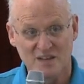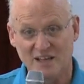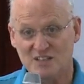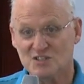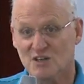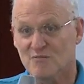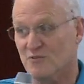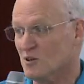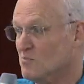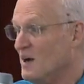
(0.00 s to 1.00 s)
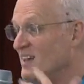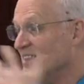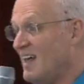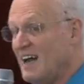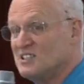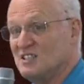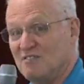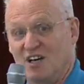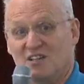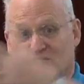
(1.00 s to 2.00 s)
that is confirmed by lots
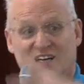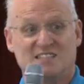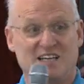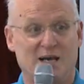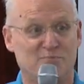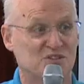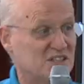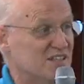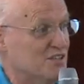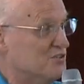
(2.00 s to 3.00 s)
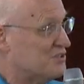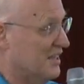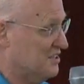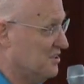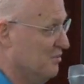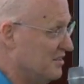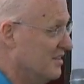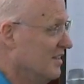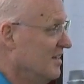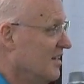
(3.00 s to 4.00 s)
of other examples in the New Testament
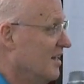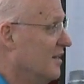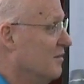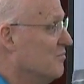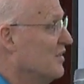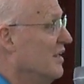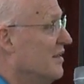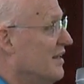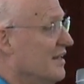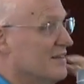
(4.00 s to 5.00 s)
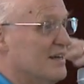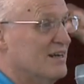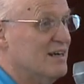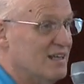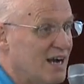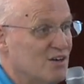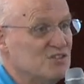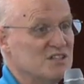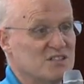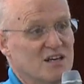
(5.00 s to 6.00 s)
that
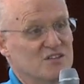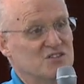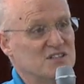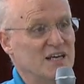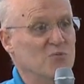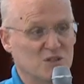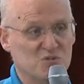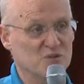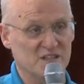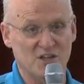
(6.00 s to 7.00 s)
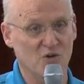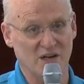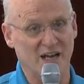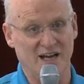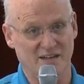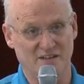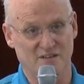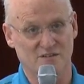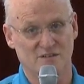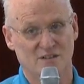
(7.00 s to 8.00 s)
allows us to understand what's really going on
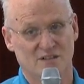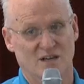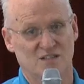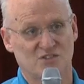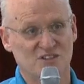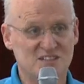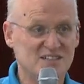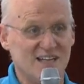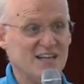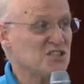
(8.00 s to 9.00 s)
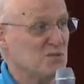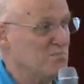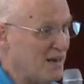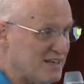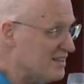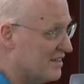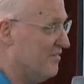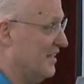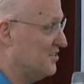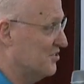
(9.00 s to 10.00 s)
here. So this is not a
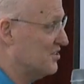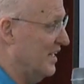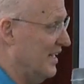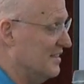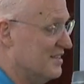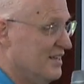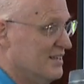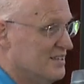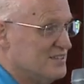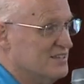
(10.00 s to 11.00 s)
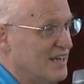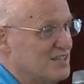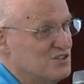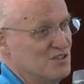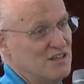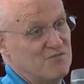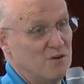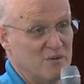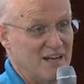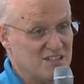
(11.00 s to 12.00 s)
speculative exercise. This is actually,
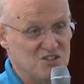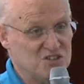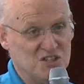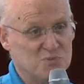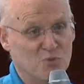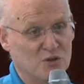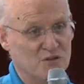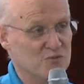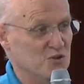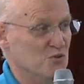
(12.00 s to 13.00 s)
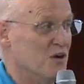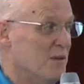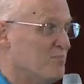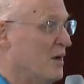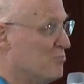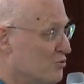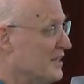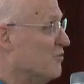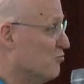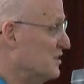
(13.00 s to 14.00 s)
from an exegete's point of view, a
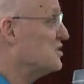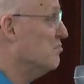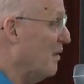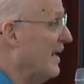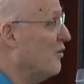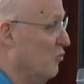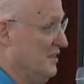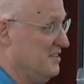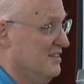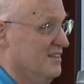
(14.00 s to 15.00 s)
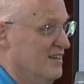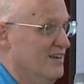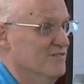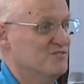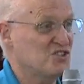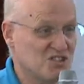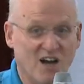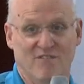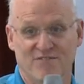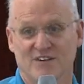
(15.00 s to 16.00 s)
pretty rich banquet of
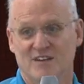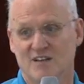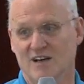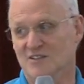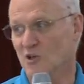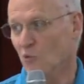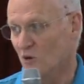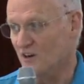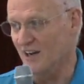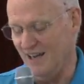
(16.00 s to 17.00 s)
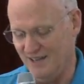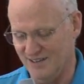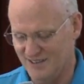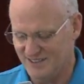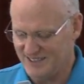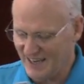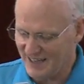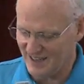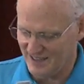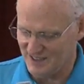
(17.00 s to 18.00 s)
stuff to work on. The
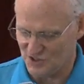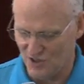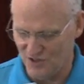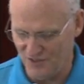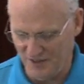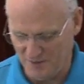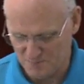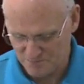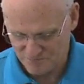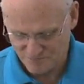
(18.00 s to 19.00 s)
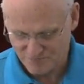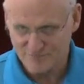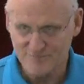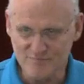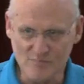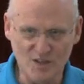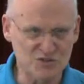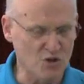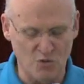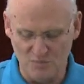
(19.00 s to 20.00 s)
data is all there.
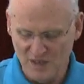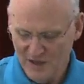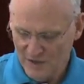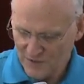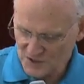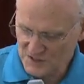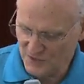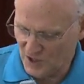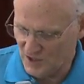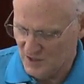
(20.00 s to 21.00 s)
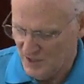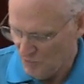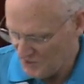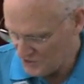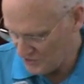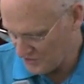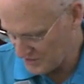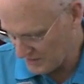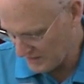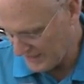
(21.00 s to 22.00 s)
So, first of all, we turn
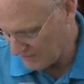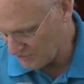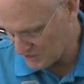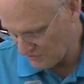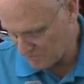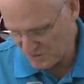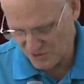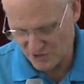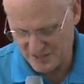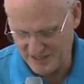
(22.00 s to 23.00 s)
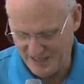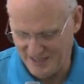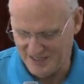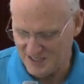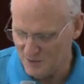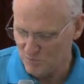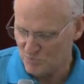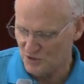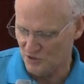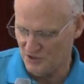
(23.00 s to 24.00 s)
to the language of purity and
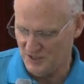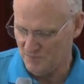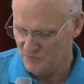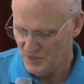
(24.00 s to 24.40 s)
impurity.